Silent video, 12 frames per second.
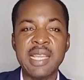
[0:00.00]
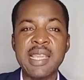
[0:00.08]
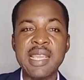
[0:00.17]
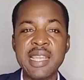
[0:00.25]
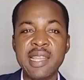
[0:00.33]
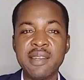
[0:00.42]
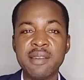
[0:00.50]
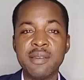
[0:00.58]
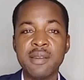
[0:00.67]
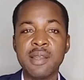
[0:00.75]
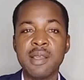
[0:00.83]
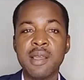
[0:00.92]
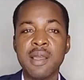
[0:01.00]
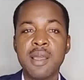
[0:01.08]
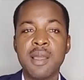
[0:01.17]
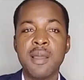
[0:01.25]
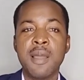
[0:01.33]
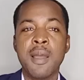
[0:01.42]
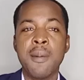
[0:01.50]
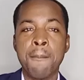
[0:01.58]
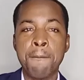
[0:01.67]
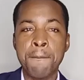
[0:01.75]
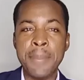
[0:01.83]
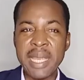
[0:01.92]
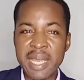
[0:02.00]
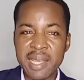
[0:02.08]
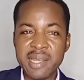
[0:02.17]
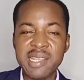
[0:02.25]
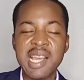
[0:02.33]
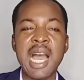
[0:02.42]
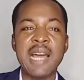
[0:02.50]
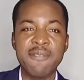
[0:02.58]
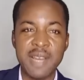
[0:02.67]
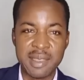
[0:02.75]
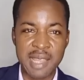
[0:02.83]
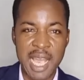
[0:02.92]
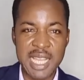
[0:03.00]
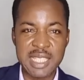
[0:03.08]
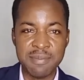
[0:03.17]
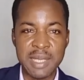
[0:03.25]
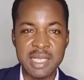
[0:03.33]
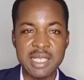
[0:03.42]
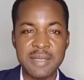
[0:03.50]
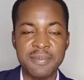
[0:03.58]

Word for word: in paid advertisement.